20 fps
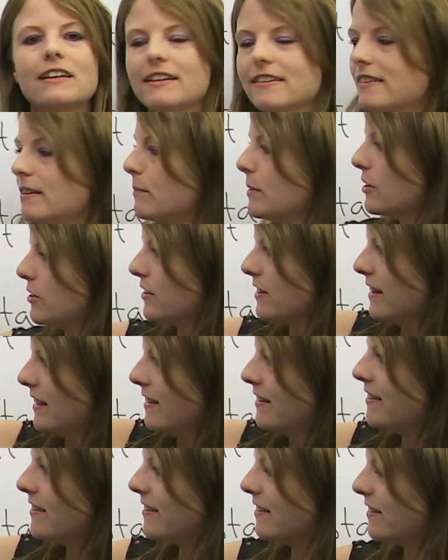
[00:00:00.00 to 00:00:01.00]
Similar to
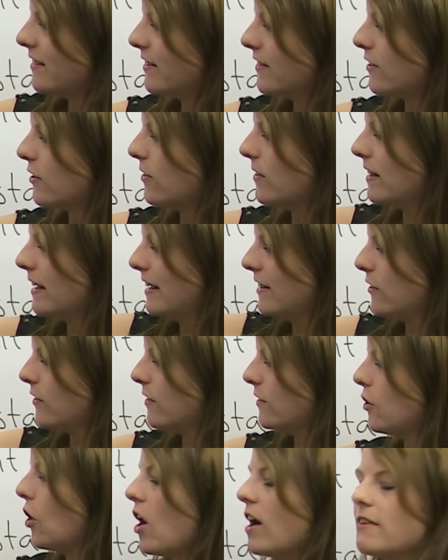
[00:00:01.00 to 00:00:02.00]
this, so
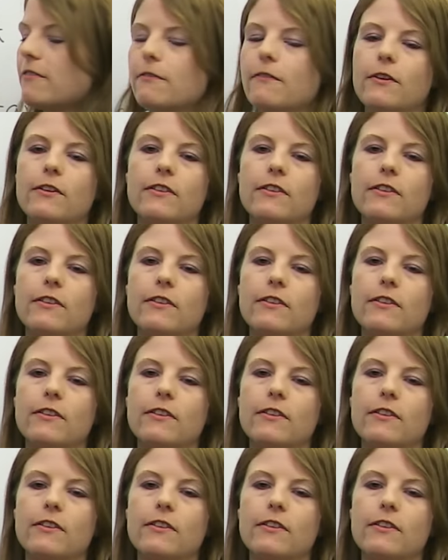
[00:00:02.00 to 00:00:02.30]
it's not